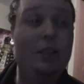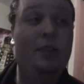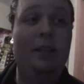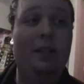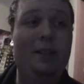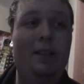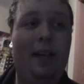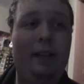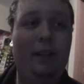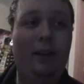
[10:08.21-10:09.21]
just in the
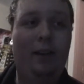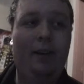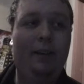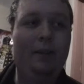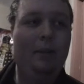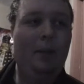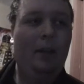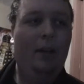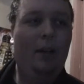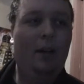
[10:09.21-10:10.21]
dialogue and
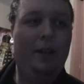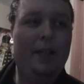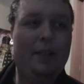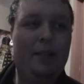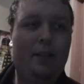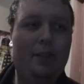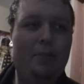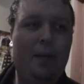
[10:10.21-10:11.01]
all that stuff.